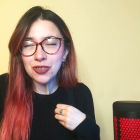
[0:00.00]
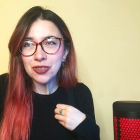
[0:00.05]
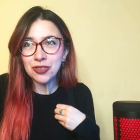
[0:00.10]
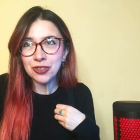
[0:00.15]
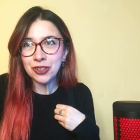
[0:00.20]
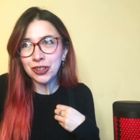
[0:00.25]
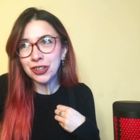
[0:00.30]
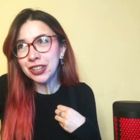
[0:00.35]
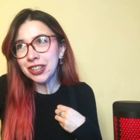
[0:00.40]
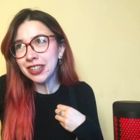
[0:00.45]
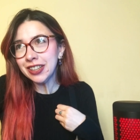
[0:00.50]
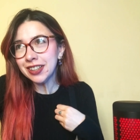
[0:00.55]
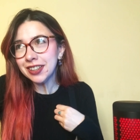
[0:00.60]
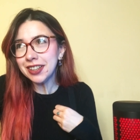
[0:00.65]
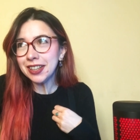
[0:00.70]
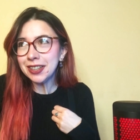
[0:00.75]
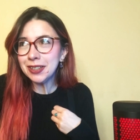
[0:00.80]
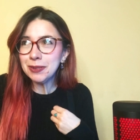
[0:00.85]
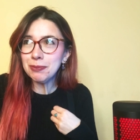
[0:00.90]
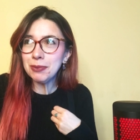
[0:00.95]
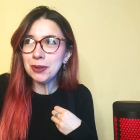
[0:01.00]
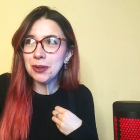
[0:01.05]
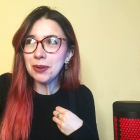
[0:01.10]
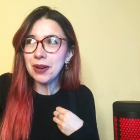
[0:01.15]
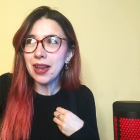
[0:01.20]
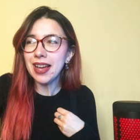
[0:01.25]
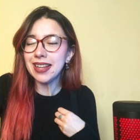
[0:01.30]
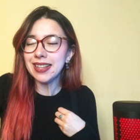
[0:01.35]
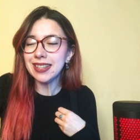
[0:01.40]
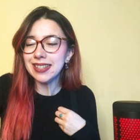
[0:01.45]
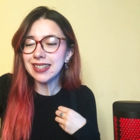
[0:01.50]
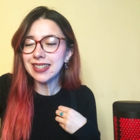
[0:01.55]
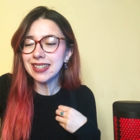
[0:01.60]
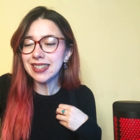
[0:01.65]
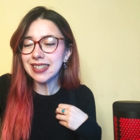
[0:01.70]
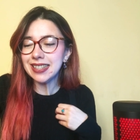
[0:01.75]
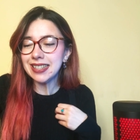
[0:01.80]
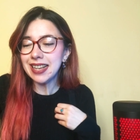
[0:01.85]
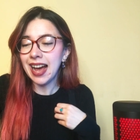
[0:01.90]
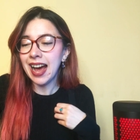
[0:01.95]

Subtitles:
learning experience,